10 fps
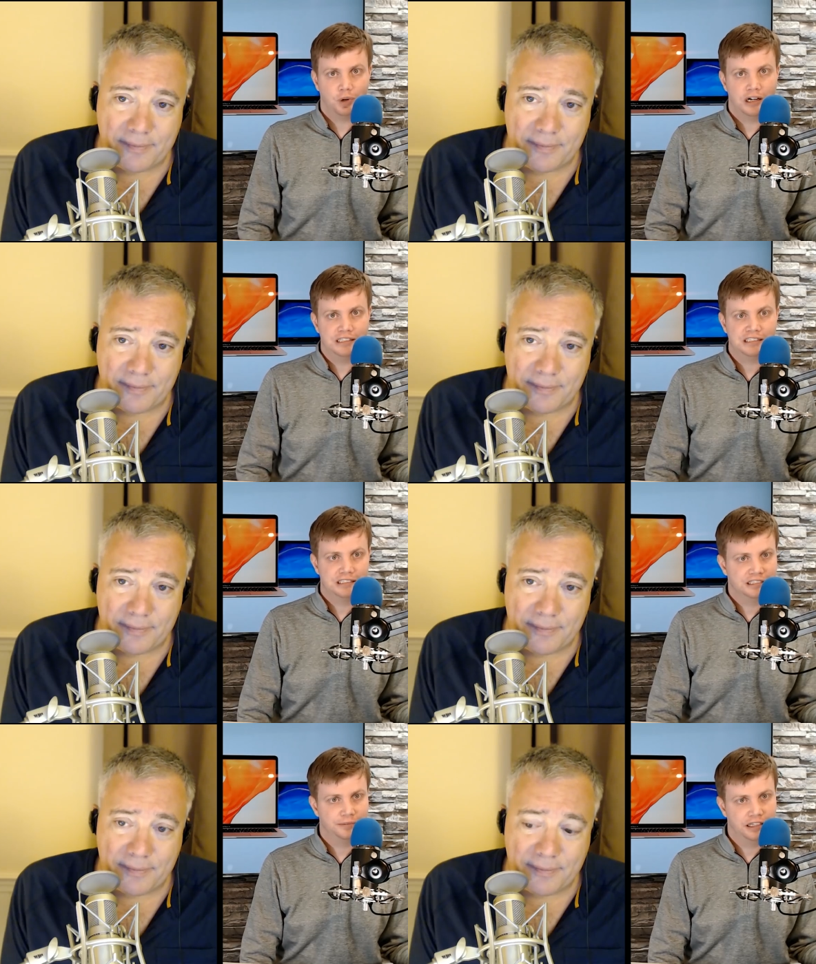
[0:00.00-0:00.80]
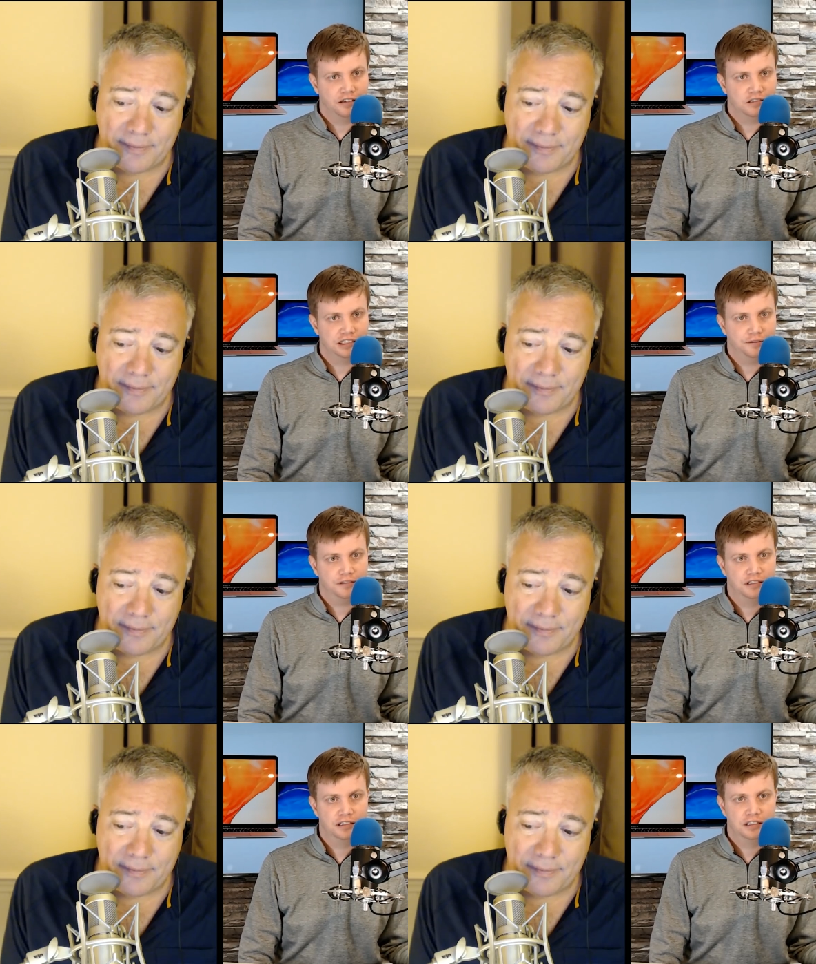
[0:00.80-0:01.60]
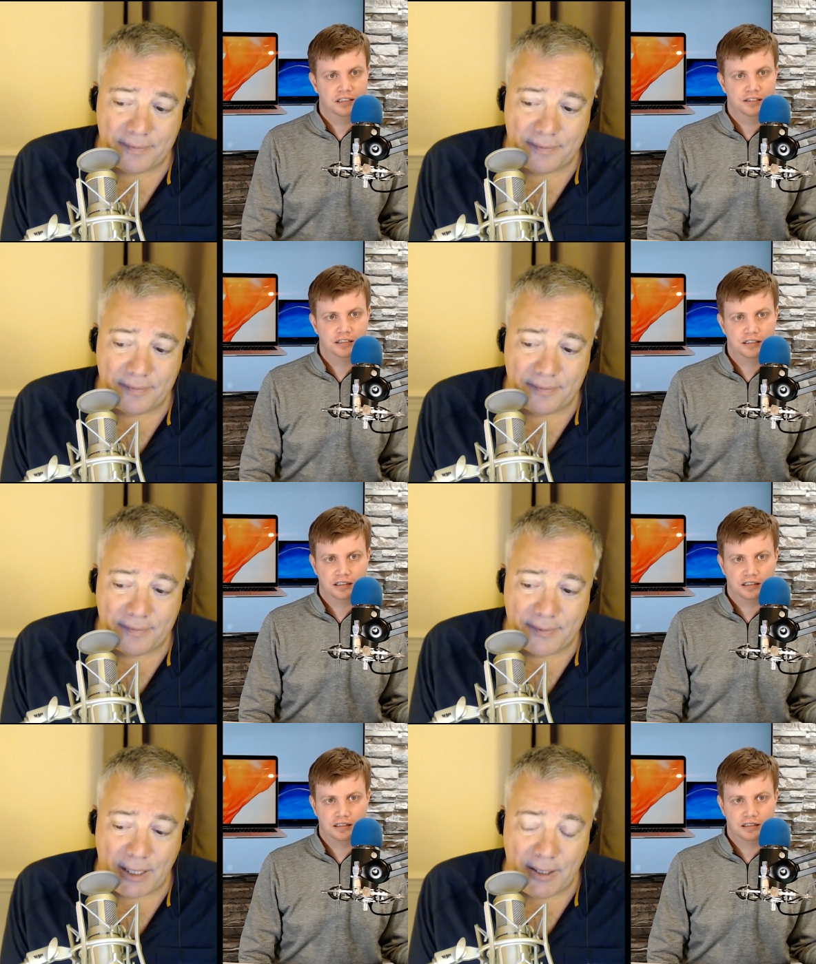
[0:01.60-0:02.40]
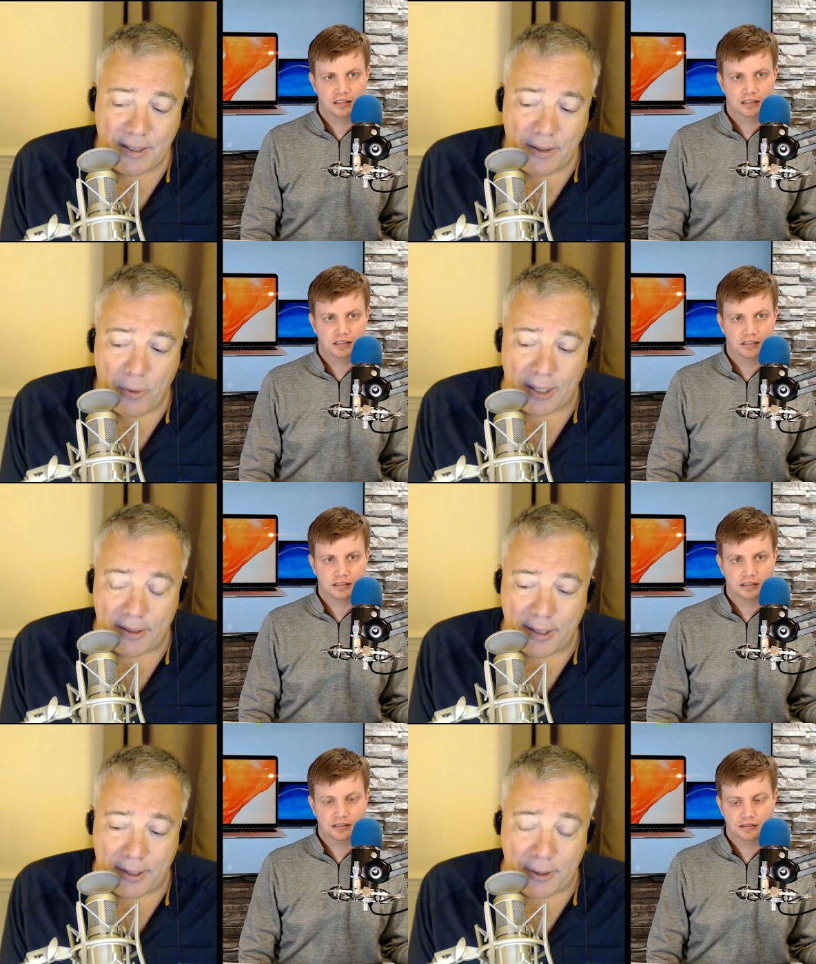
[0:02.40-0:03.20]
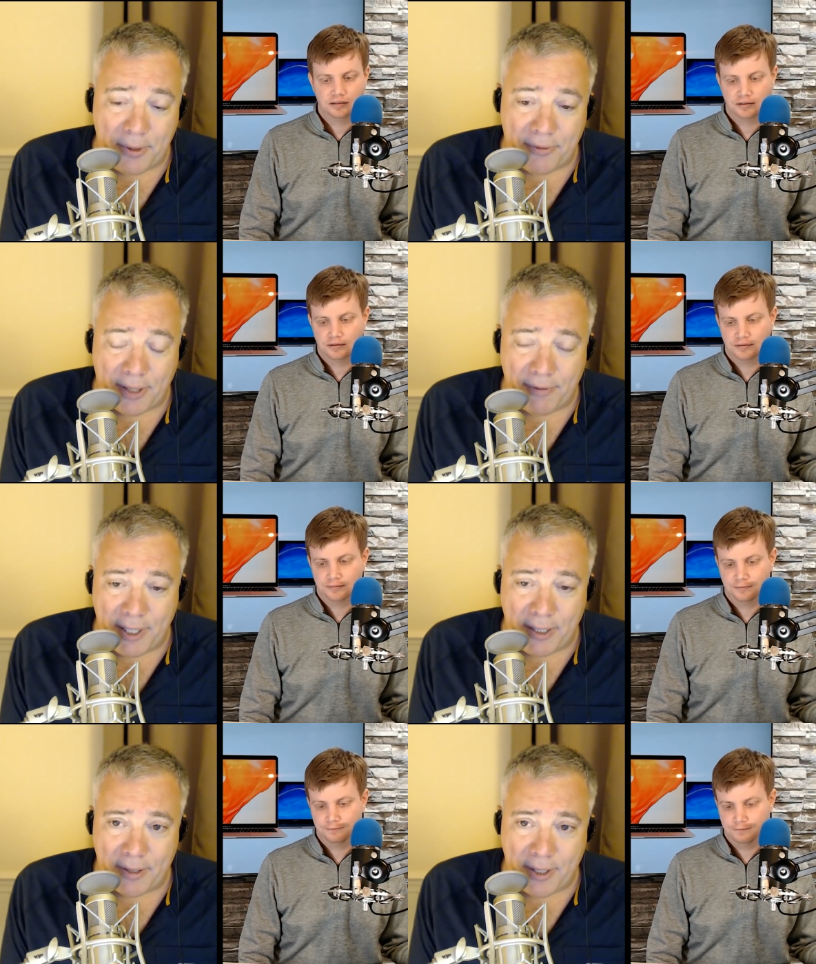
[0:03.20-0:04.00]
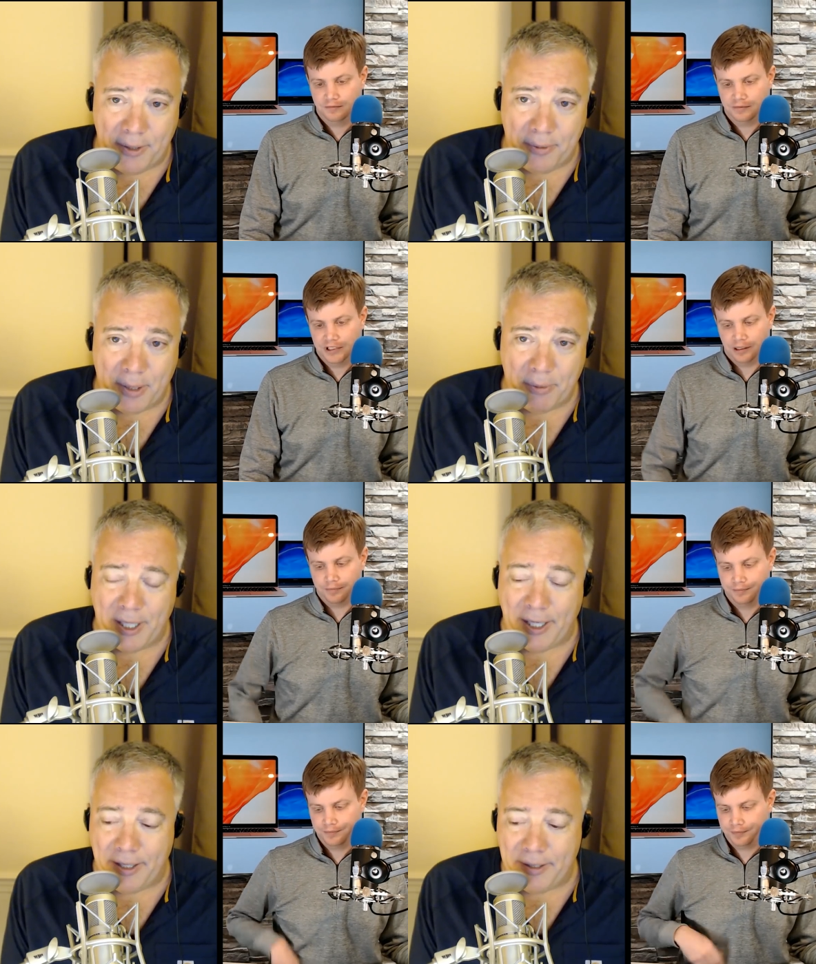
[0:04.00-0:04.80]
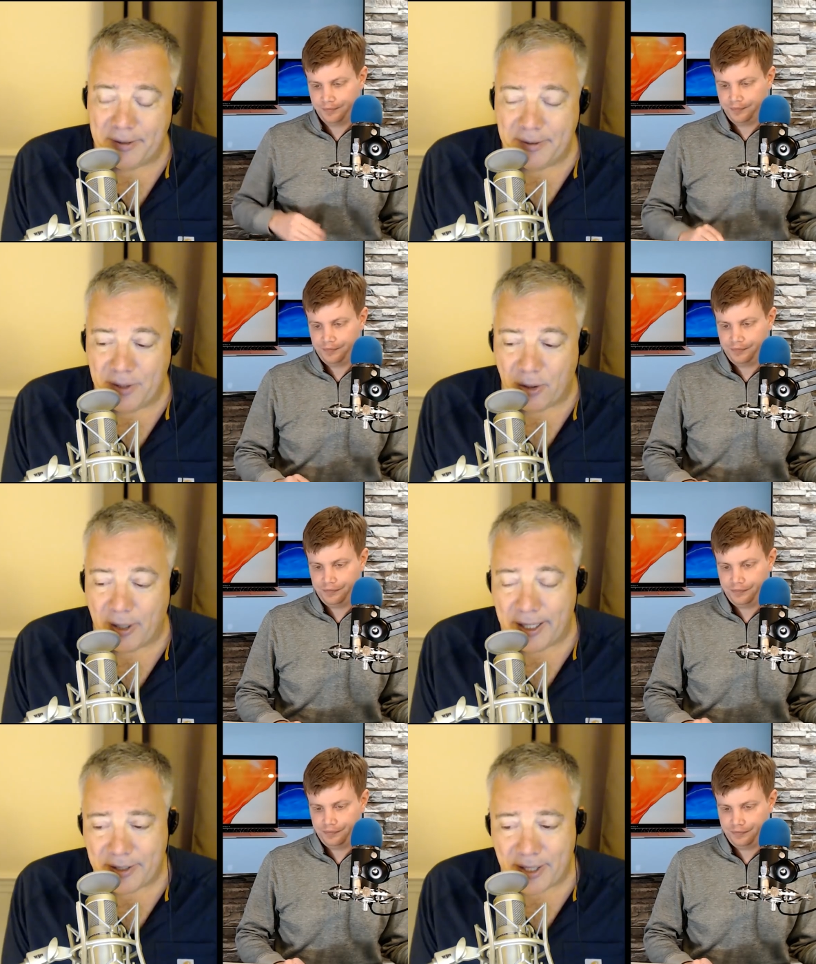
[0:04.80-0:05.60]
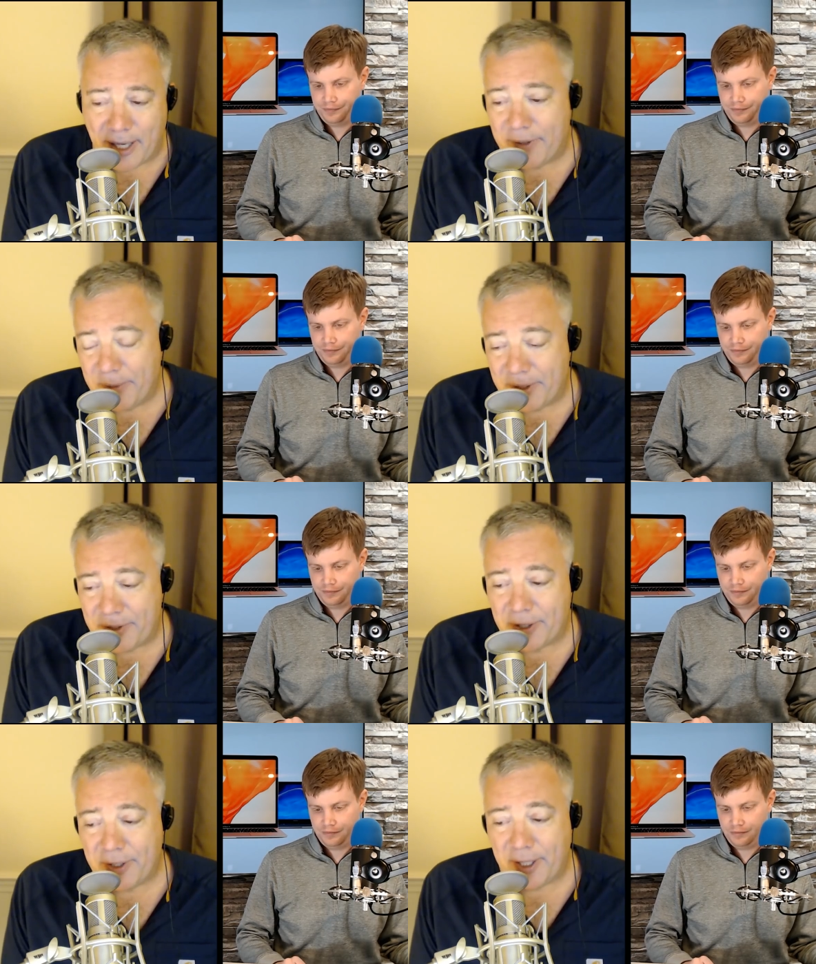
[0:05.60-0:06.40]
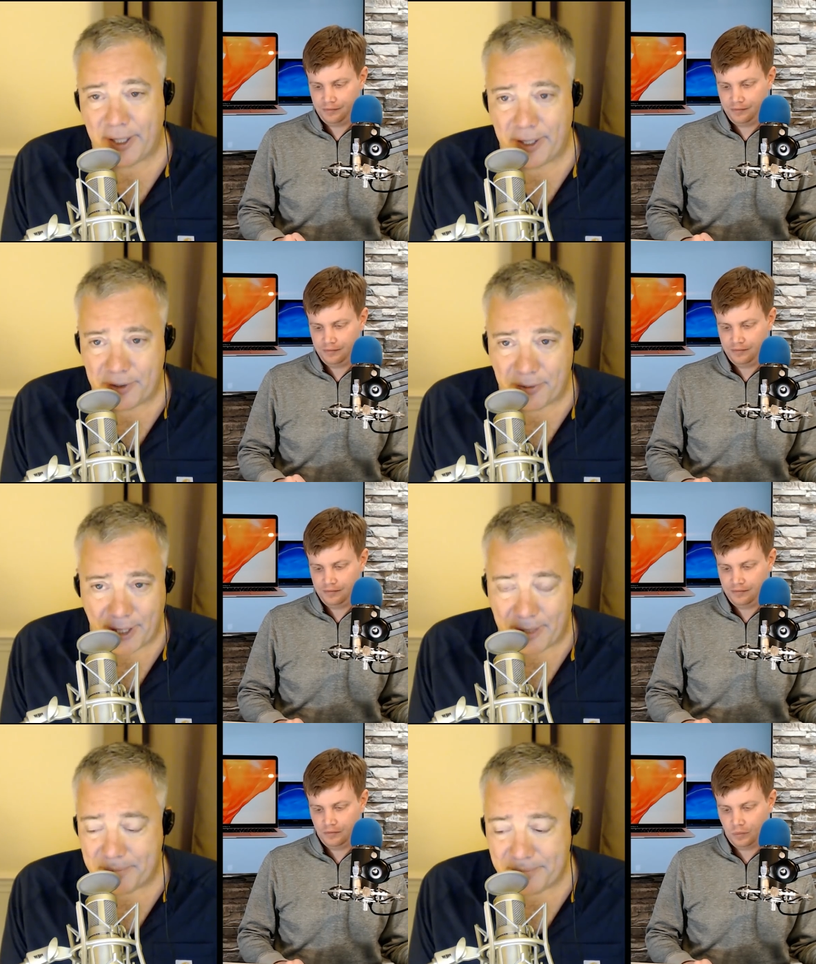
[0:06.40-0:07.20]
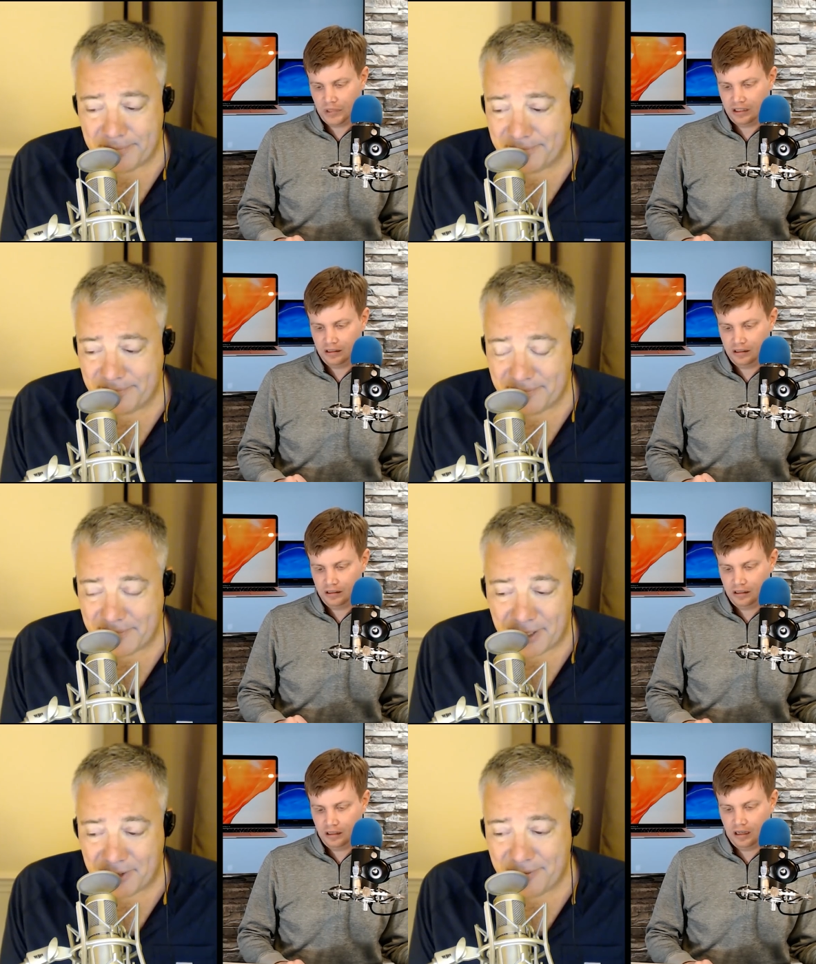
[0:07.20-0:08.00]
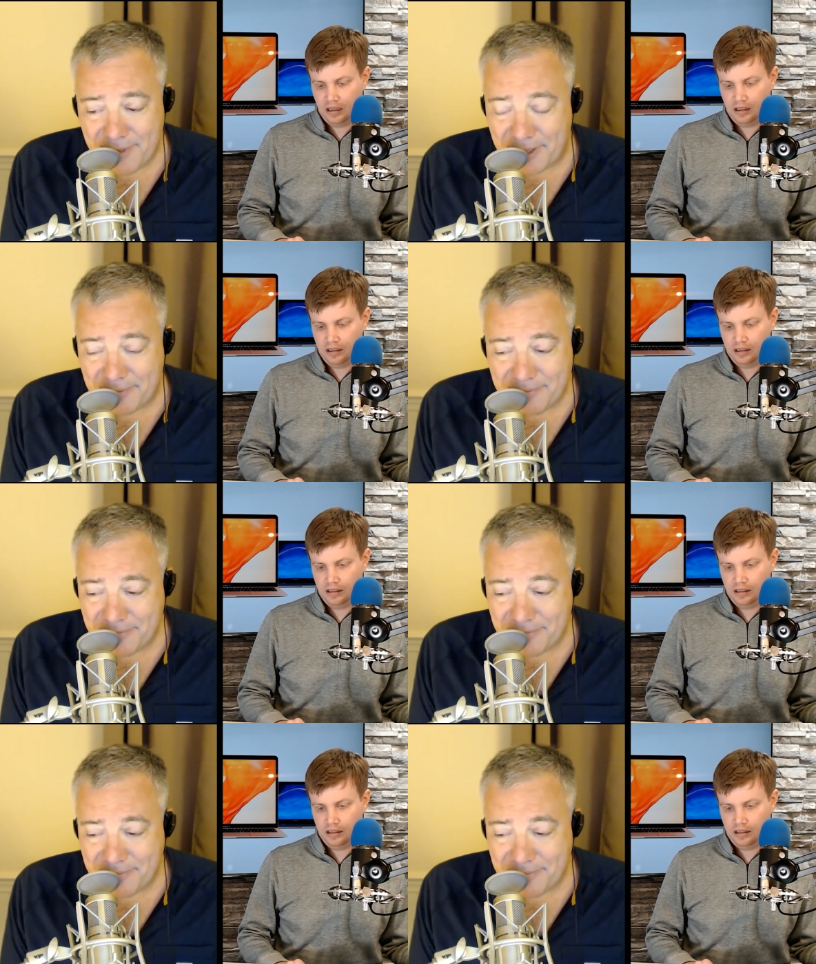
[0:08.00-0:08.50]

Speaker 1: priced like some of the other stuff.
Speaker 2: Well, are you in front of it now? Can you? What yeah. would a Core i7 with 16 gigs of RAM and you know